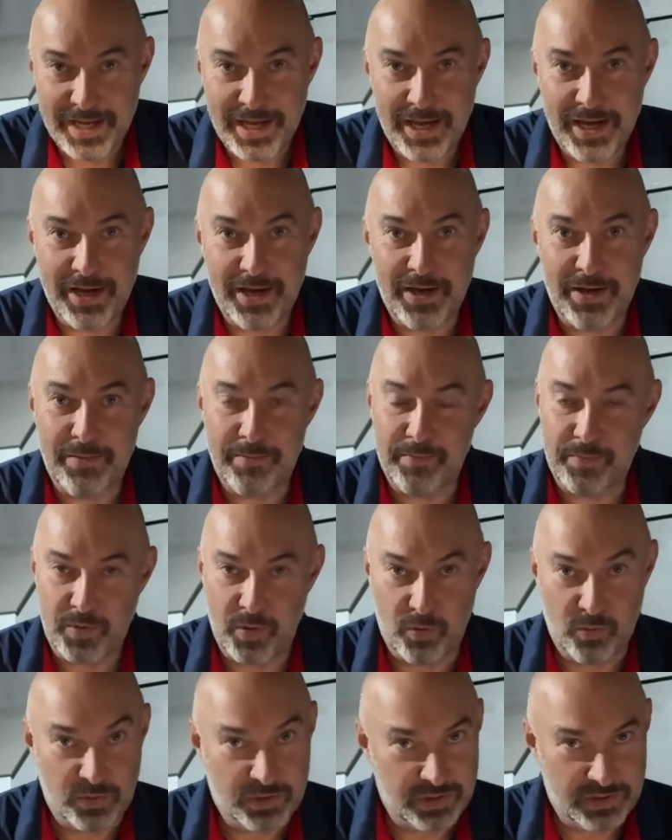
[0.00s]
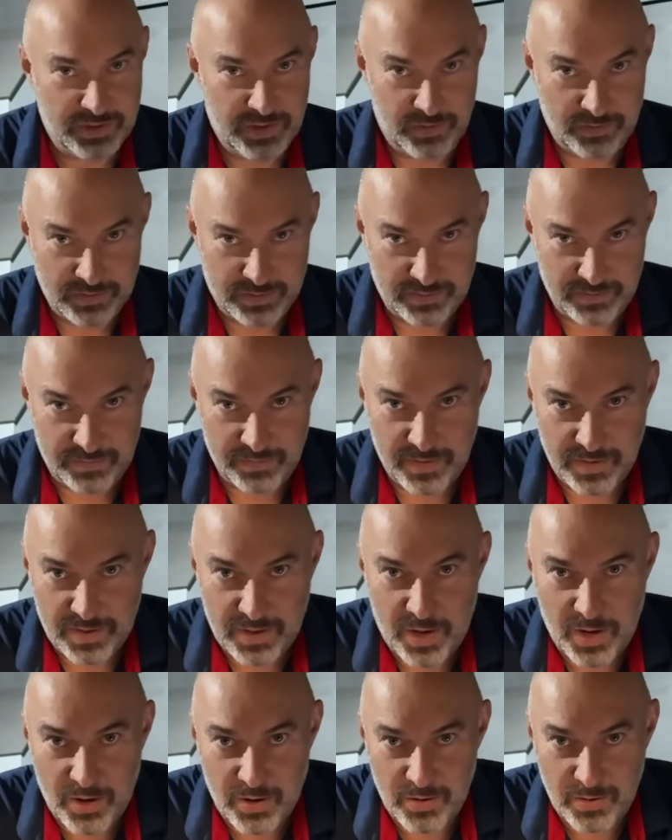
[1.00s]
Also, there's lots of
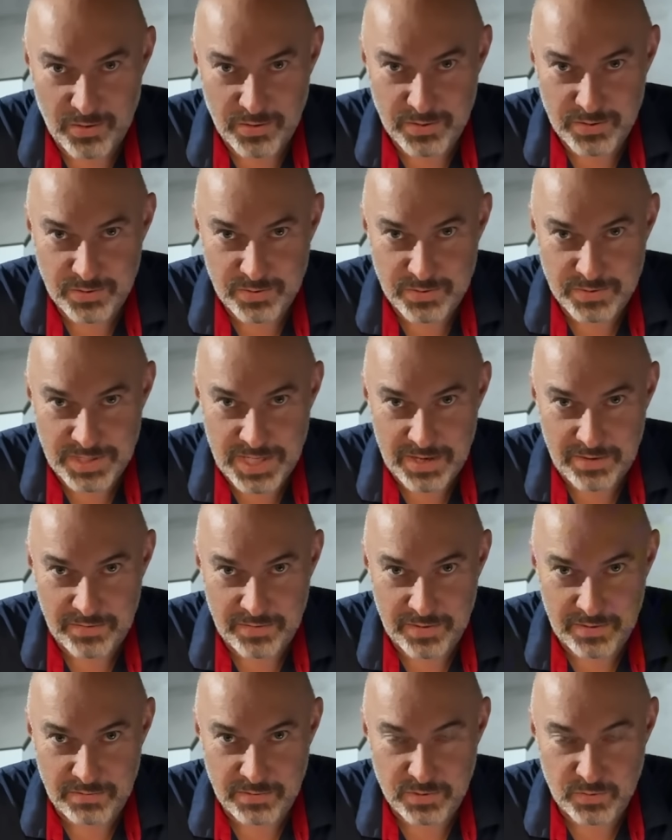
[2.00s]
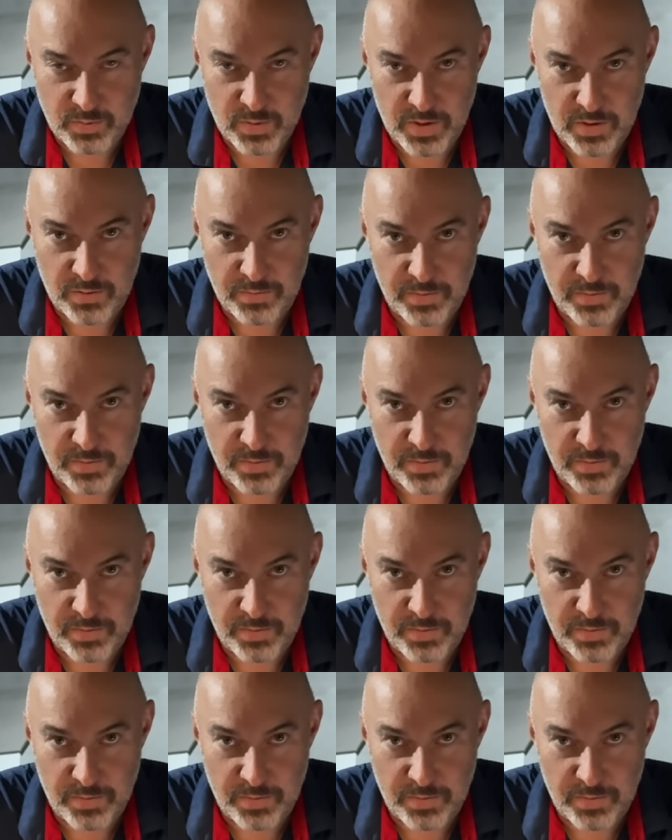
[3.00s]
car news out there as well.